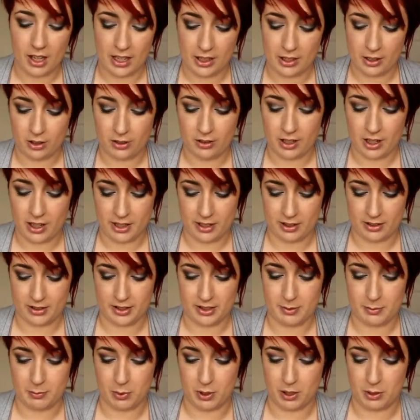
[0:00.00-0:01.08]
colour icon
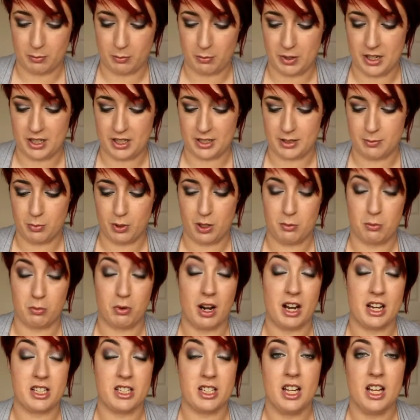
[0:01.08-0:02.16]
in Spoilt
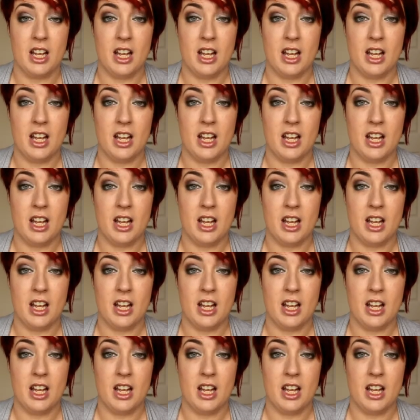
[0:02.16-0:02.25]
Brat,